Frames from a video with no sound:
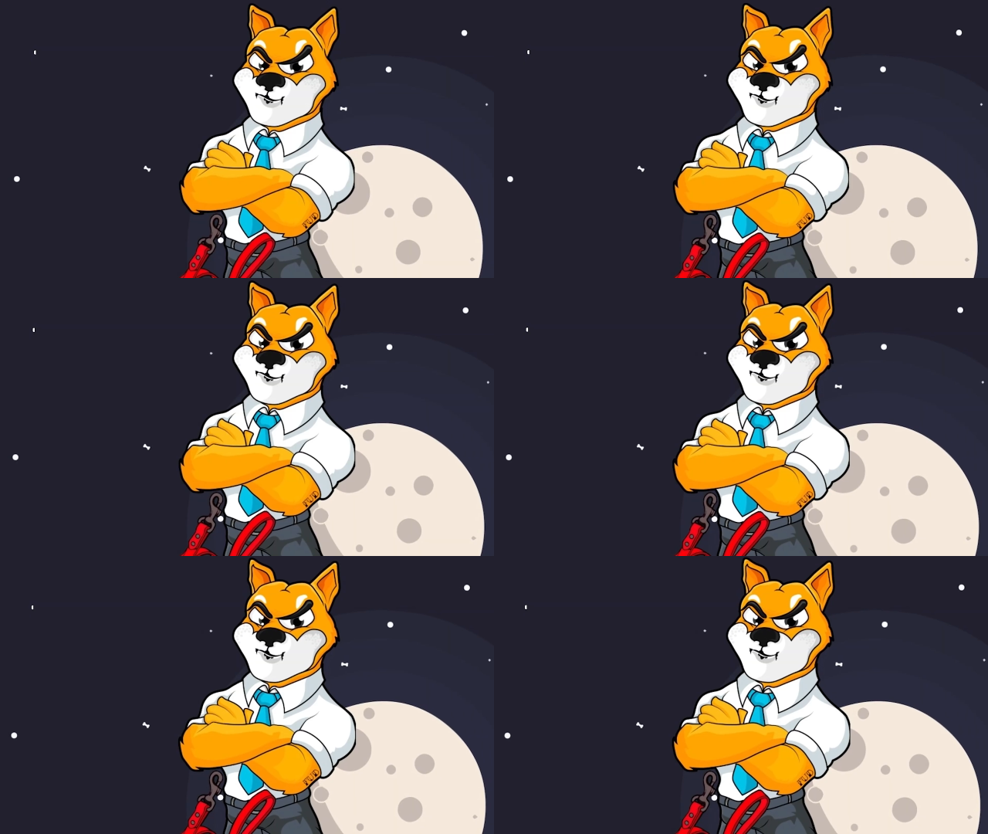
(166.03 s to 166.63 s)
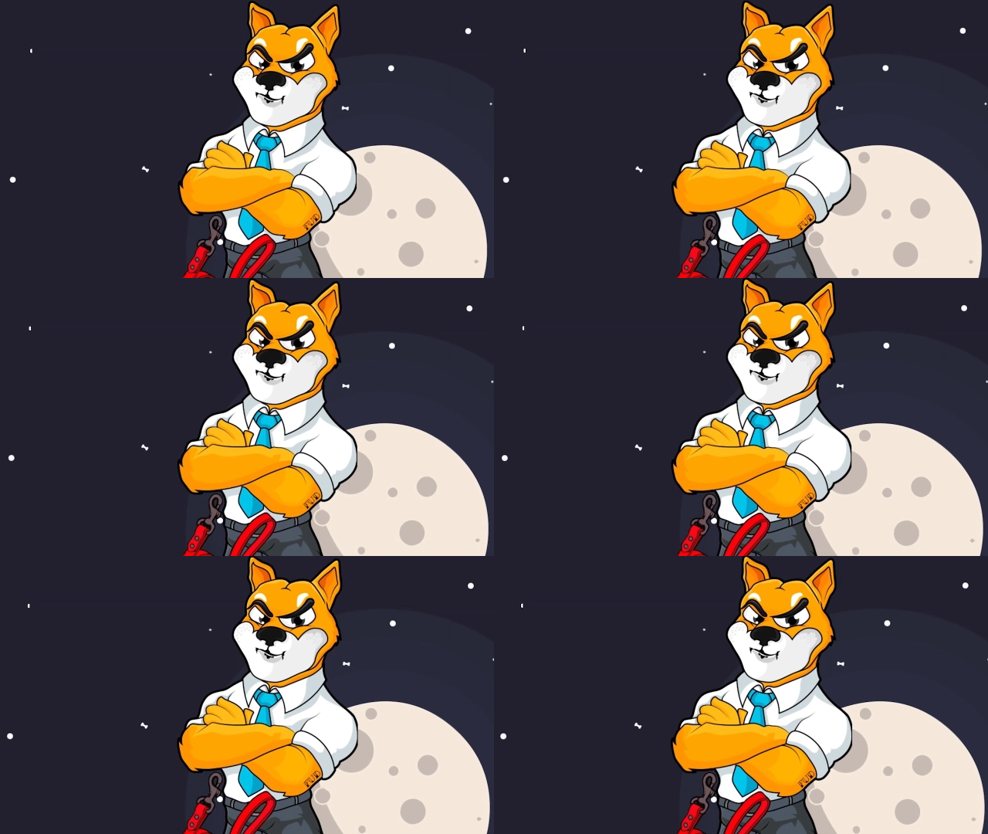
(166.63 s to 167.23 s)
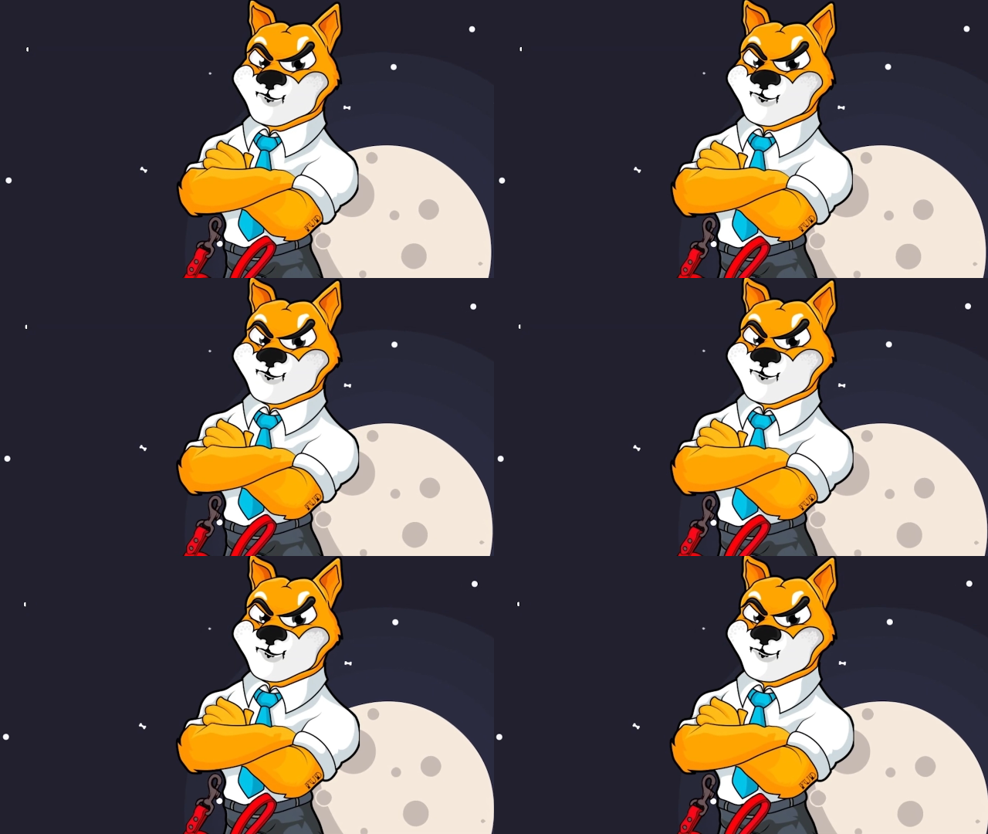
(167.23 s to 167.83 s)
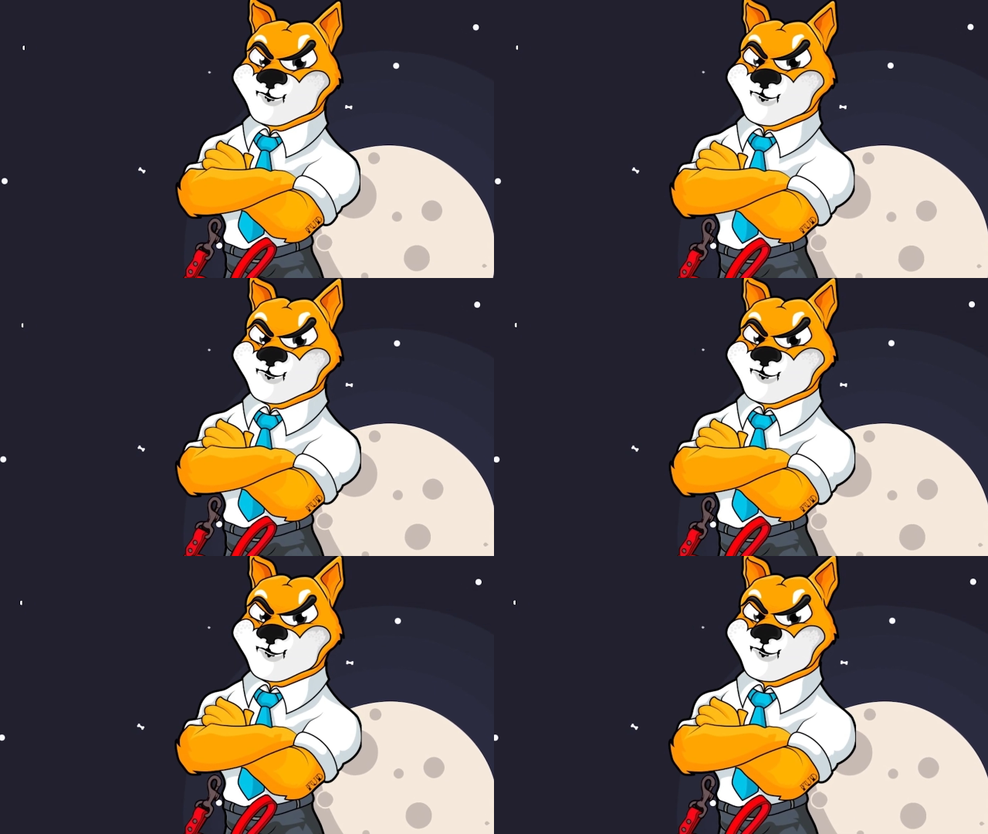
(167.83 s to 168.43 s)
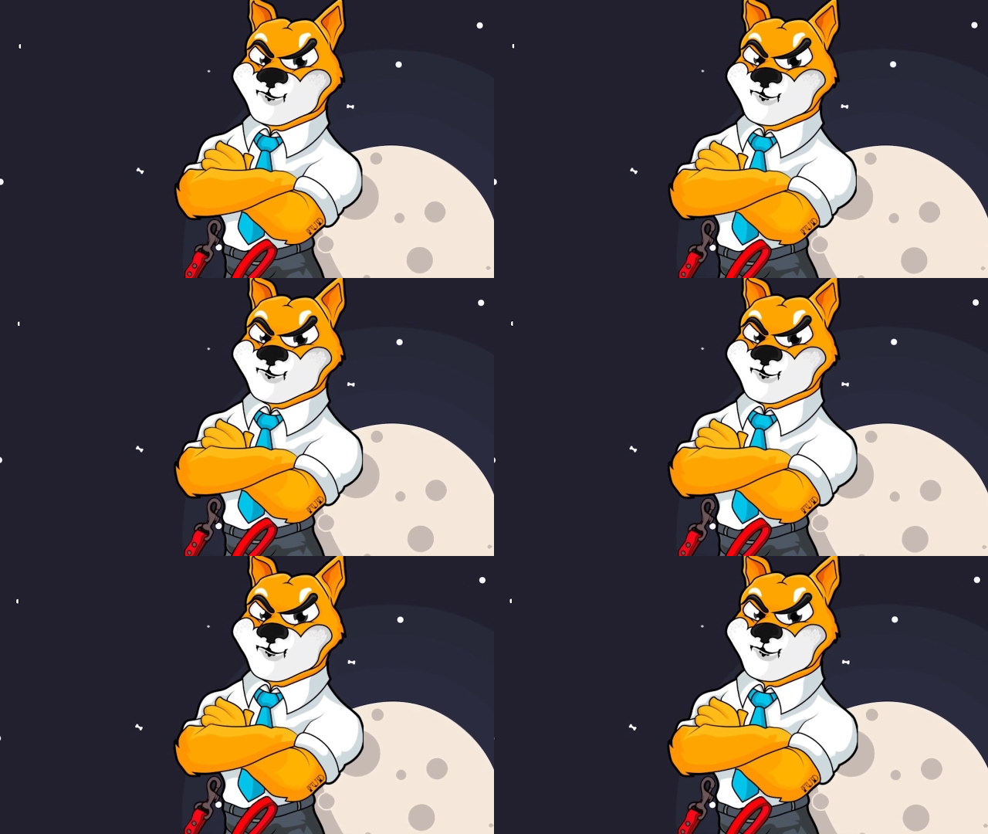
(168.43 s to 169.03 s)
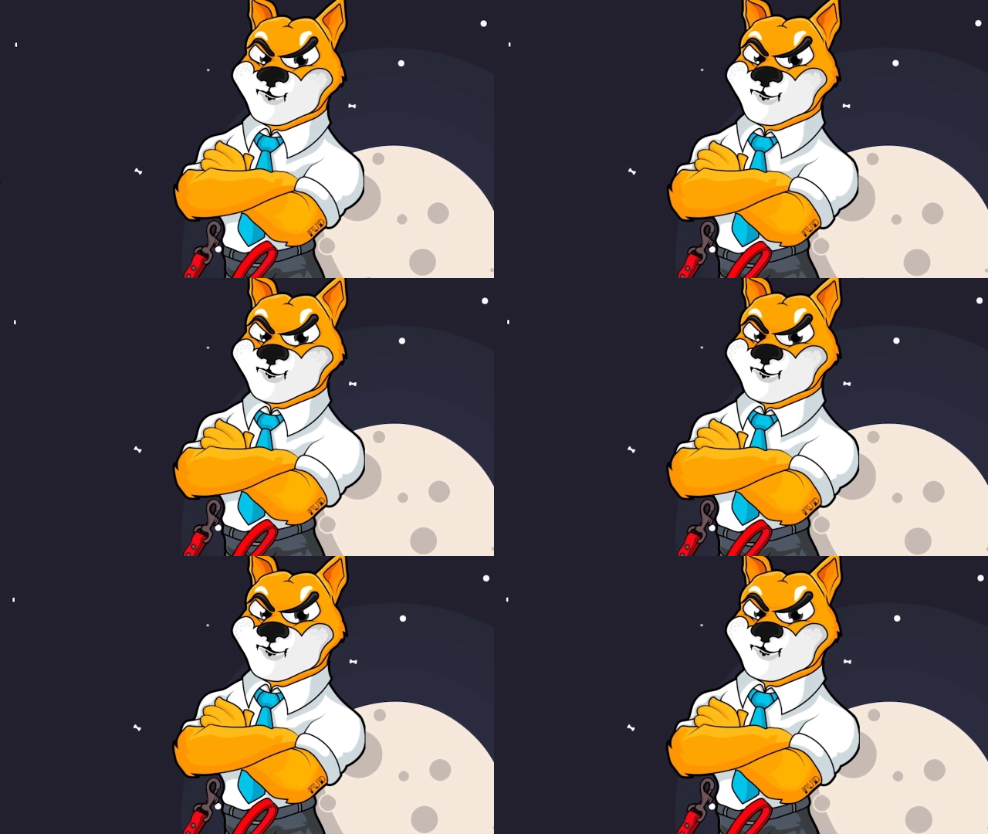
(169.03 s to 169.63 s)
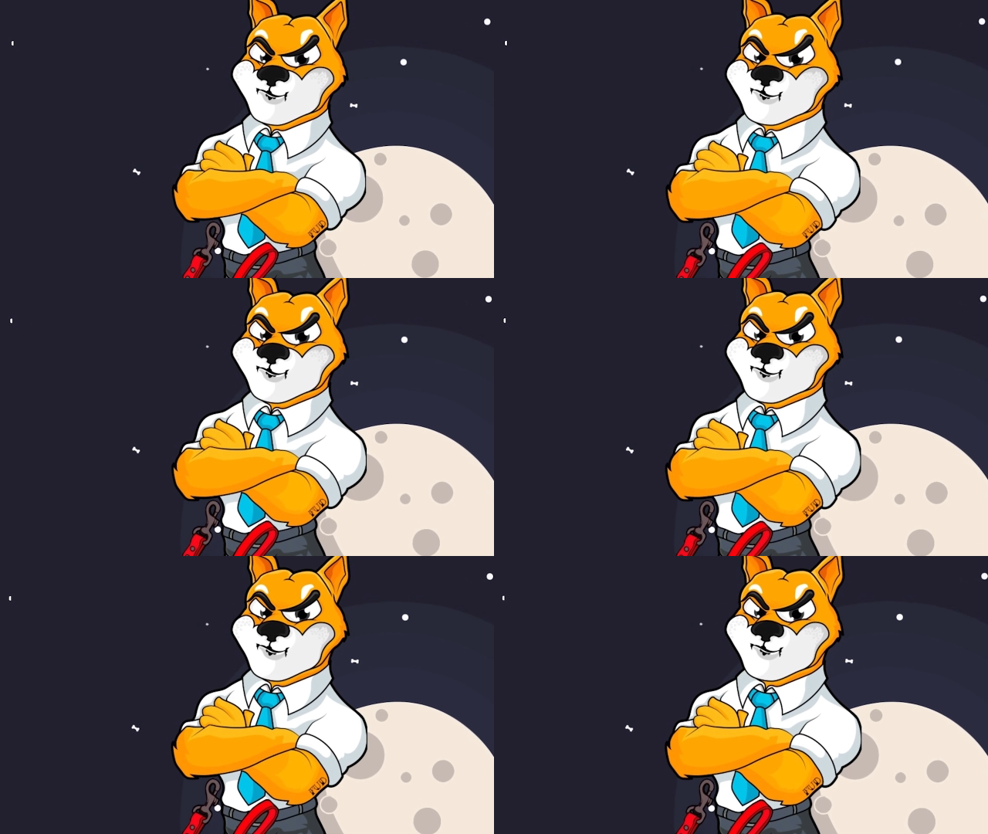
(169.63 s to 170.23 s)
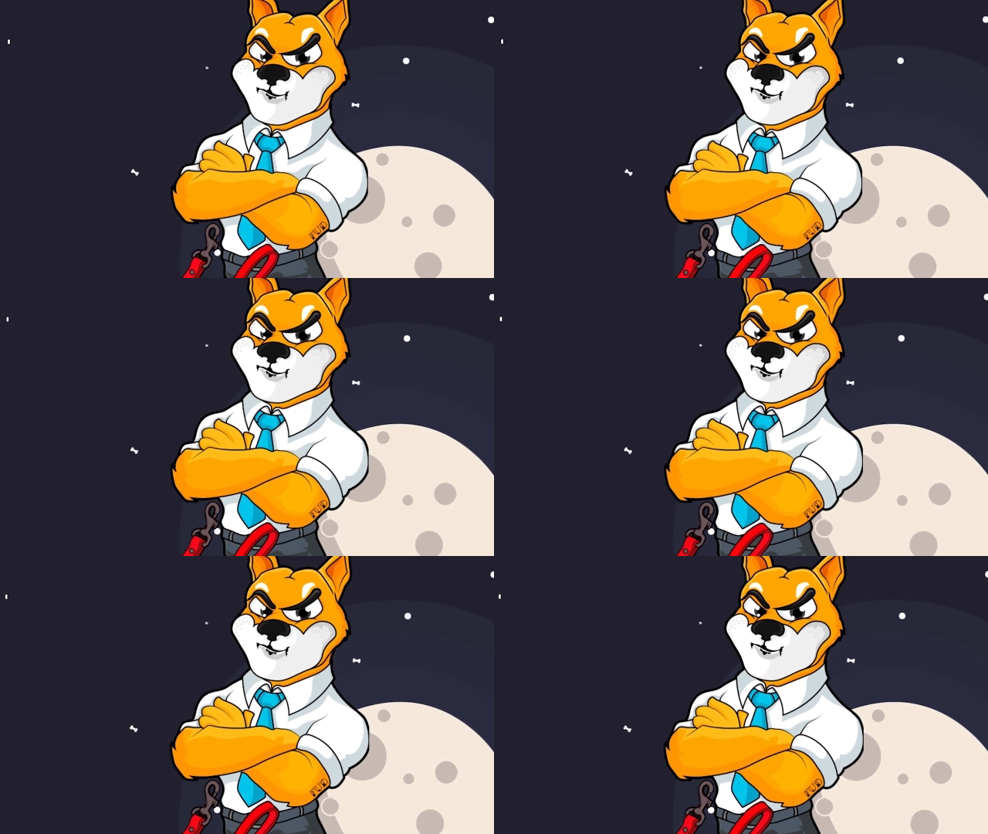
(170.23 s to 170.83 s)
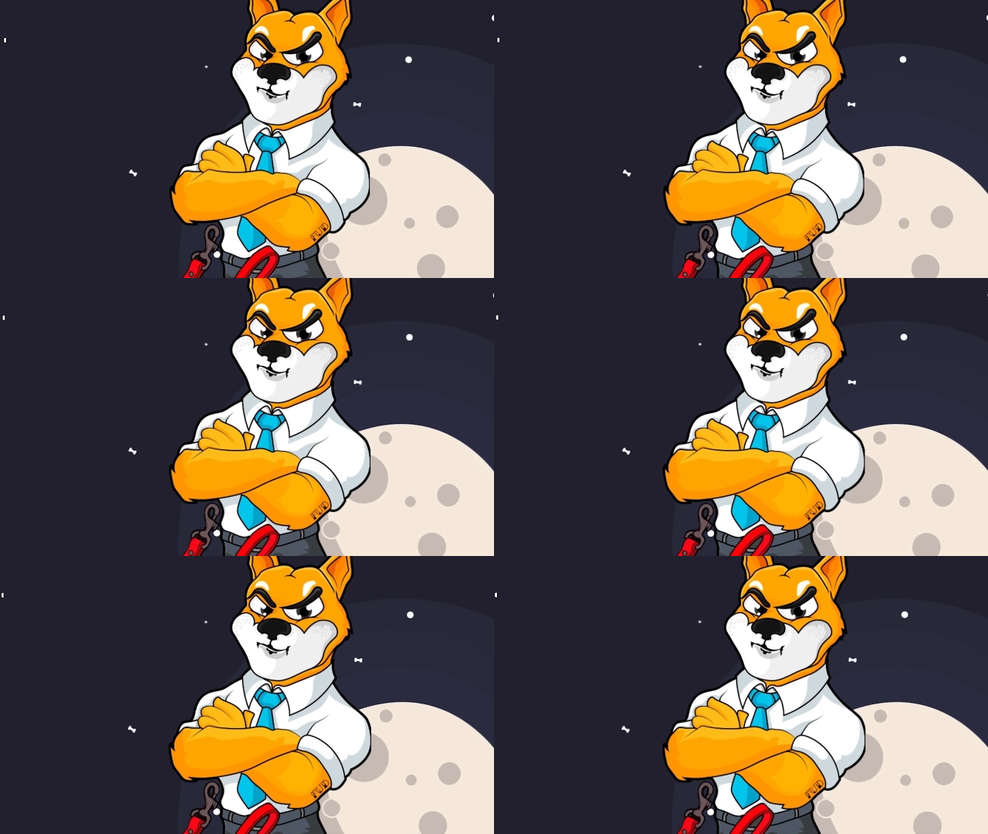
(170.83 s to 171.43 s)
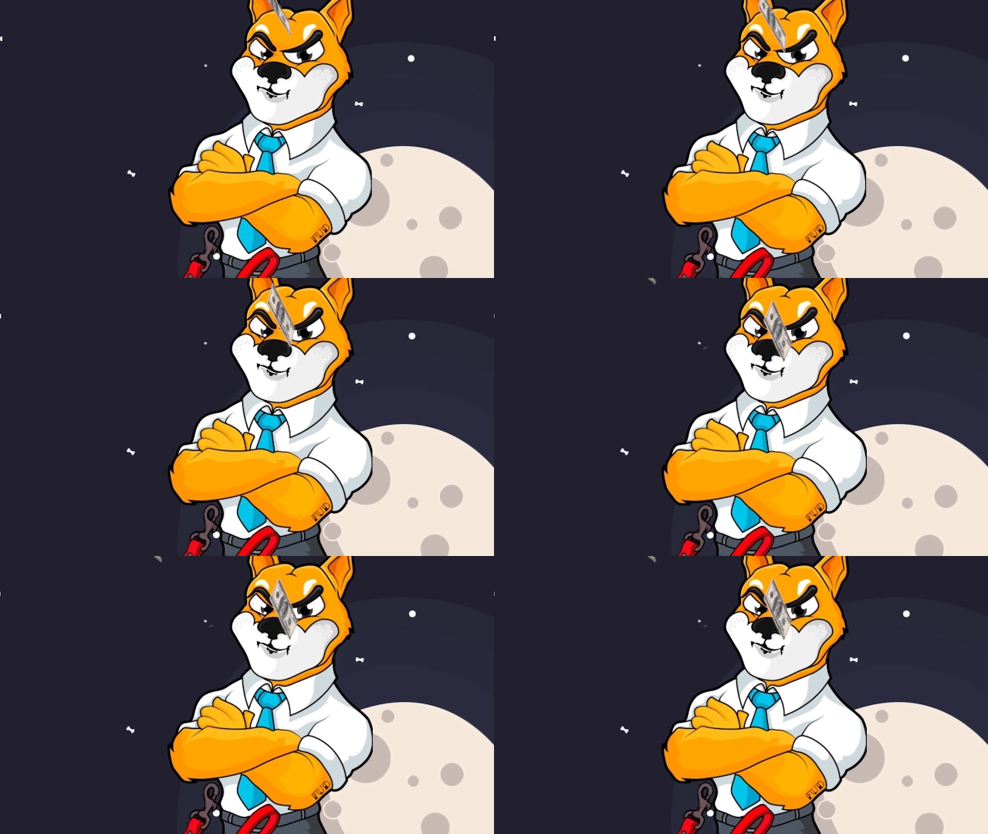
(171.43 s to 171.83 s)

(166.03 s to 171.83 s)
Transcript: [unreadable: no face in view]